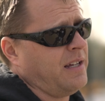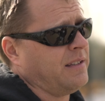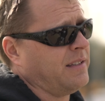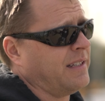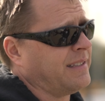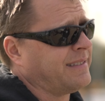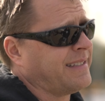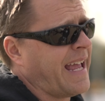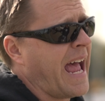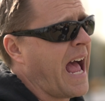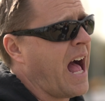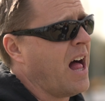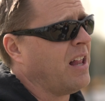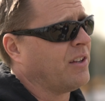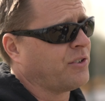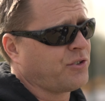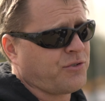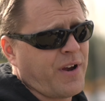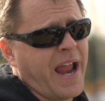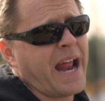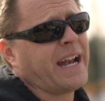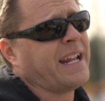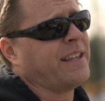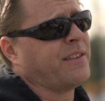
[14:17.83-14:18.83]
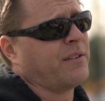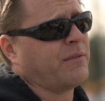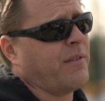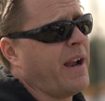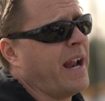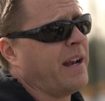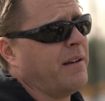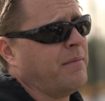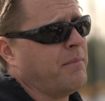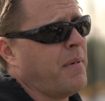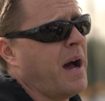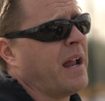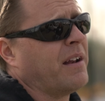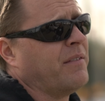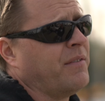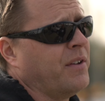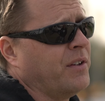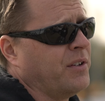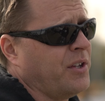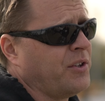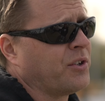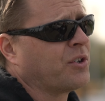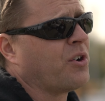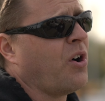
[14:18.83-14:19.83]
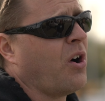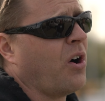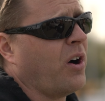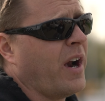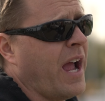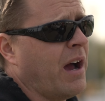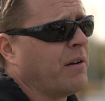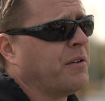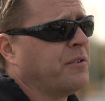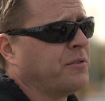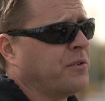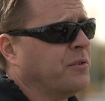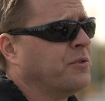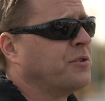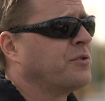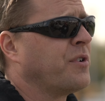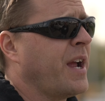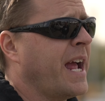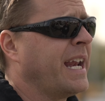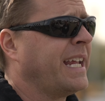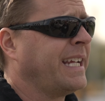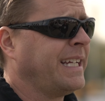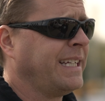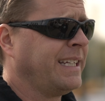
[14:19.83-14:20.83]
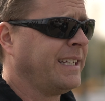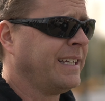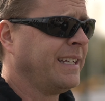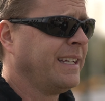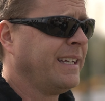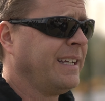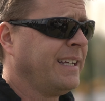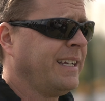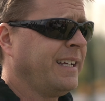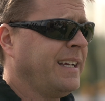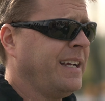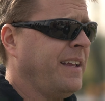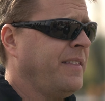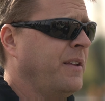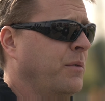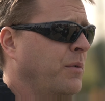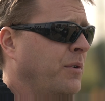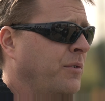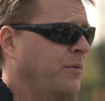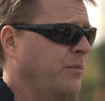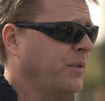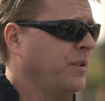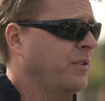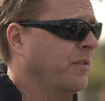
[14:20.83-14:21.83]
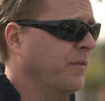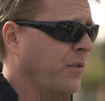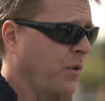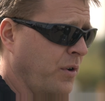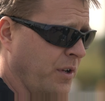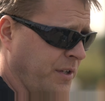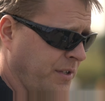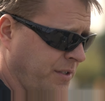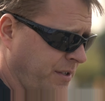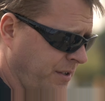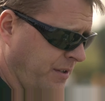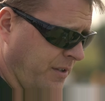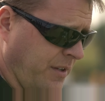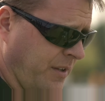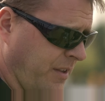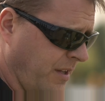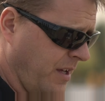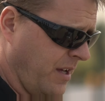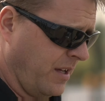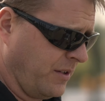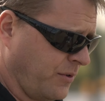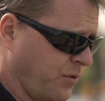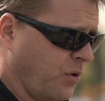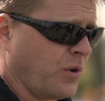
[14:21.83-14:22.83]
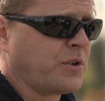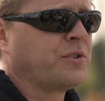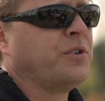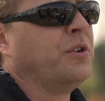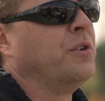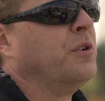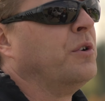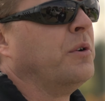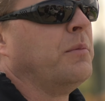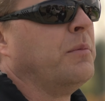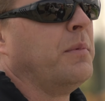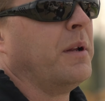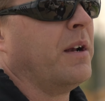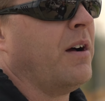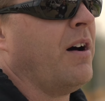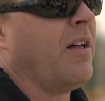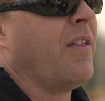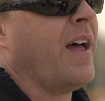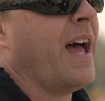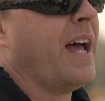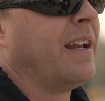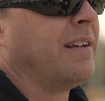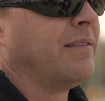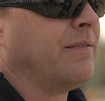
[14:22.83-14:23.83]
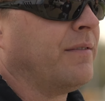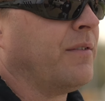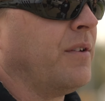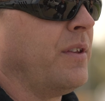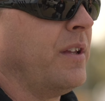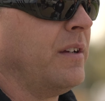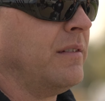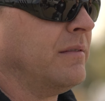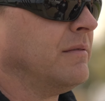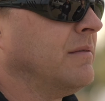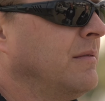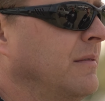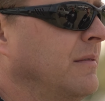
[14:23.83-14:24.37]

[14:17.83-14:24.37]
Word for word: uh, LaSalle tranny that ran in Bonneville, the car, Howdy's old tranny, that was converted to the torque tube and all that for the.